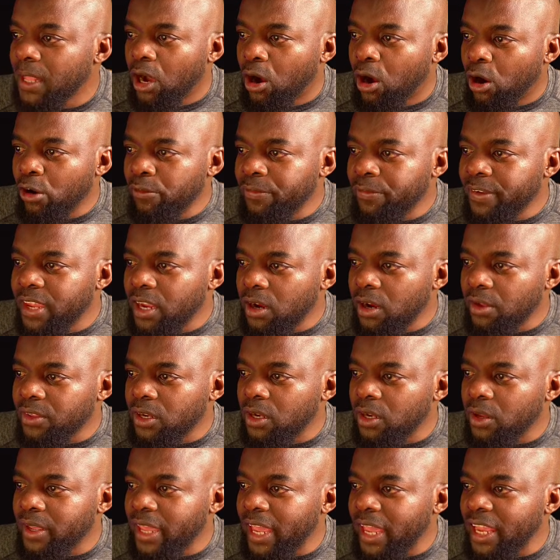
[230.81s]
Over here on the
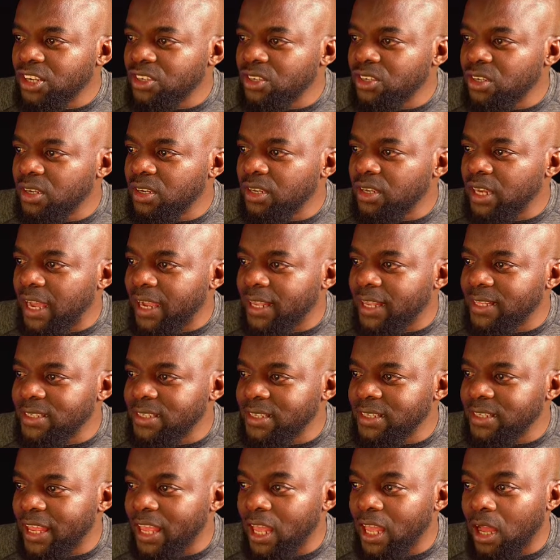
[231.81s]
location, I can
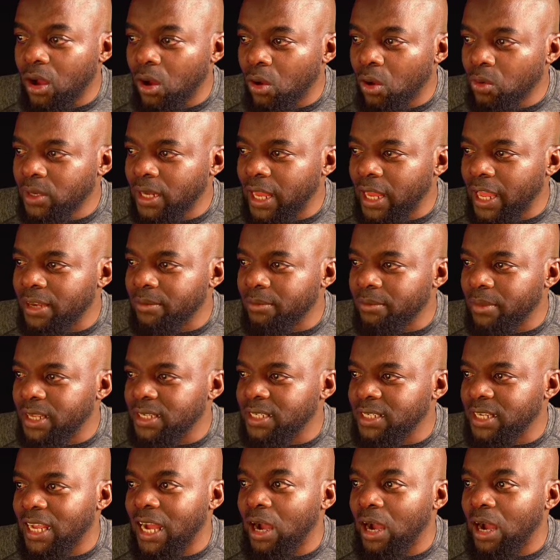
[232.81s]
say online meeting.